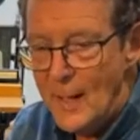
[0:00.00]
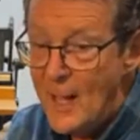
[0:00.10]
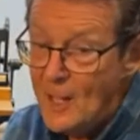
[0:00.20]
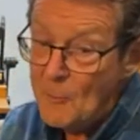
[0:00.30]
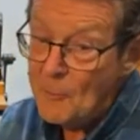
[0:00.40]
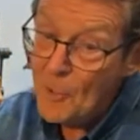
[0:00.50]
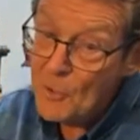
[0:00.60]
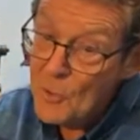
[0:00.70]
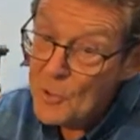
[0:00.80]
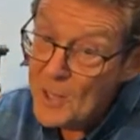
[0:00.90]
and if you're
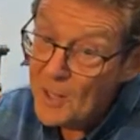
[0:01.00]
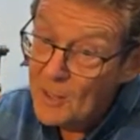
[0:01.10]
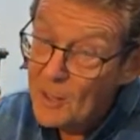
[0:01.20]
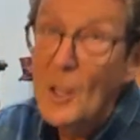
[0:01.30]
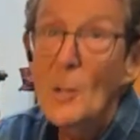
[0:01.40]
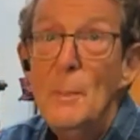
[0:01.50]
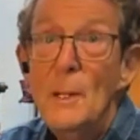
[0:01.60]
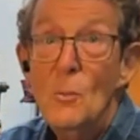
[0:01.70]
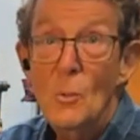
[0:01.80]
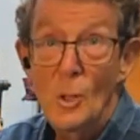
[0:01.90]
using a little
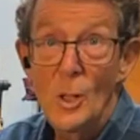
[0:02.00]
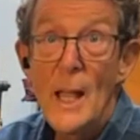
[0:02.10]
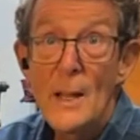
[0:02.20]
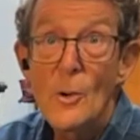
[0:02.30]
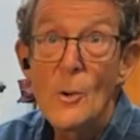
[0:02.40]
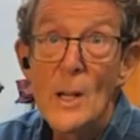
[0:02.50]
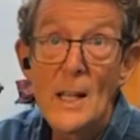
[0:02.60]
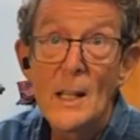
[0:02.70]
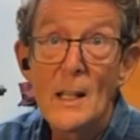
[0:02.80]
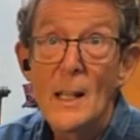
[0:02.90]
bit lighter
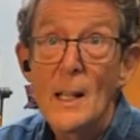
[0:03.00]
ink,